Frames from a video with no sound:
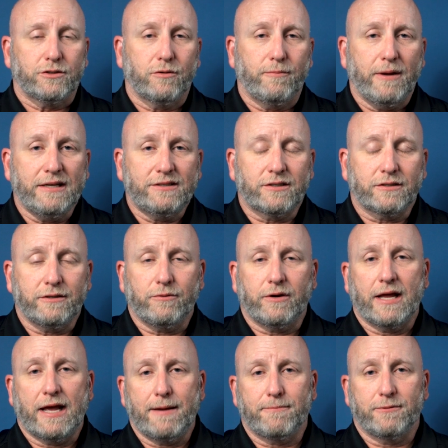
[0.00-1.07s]
So basically
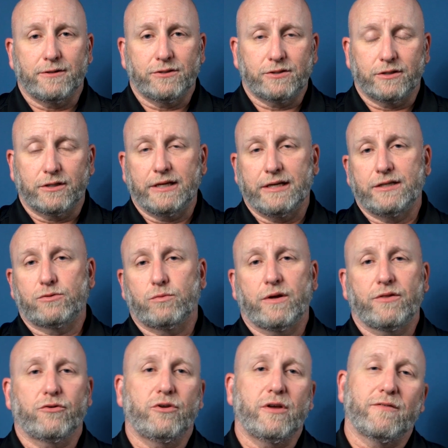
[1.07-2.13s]
what happens is
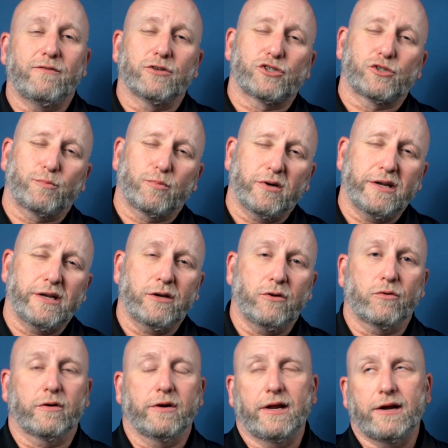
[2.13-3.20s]
whether you have a spring
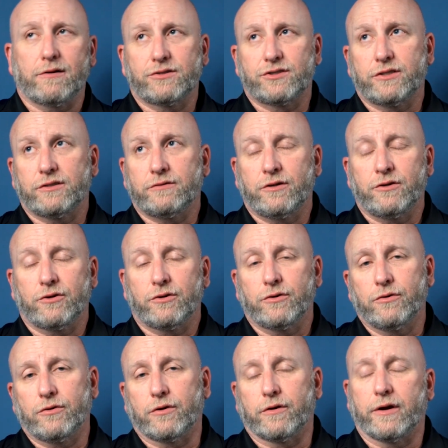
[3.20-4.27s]
or an air
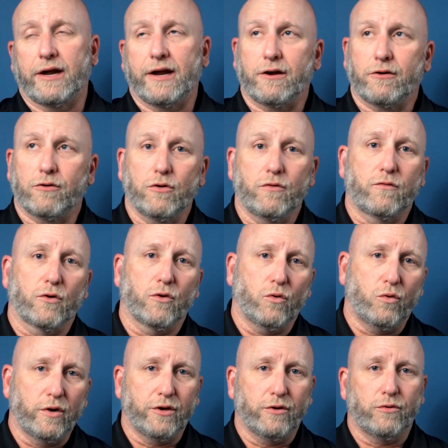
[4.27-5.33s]
cylinder or air over
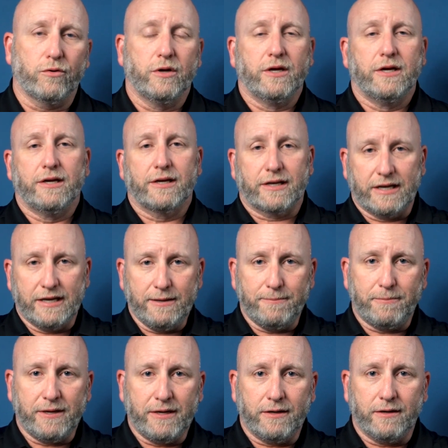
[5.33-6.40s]
oil
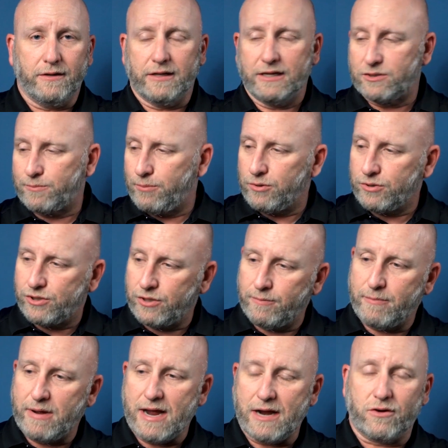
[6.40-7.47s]
keeping that's
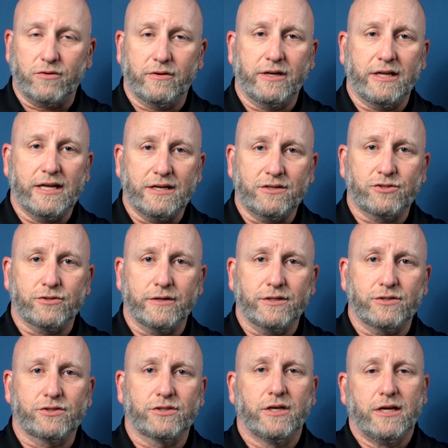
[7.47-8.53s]
pushing back on the
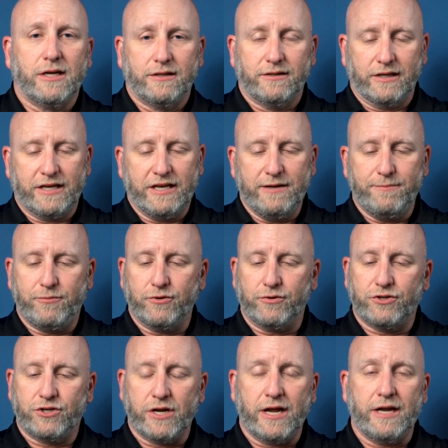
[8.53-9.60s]
entrance to keep your
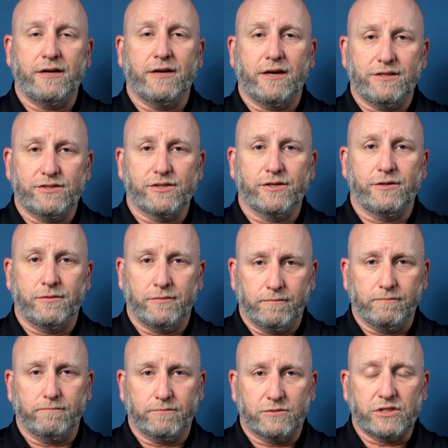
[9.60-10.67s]
chain nice and
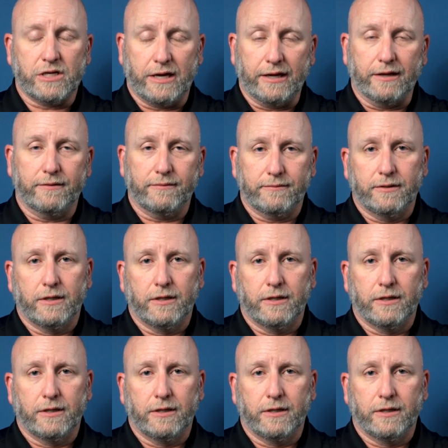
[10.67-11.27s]
tight.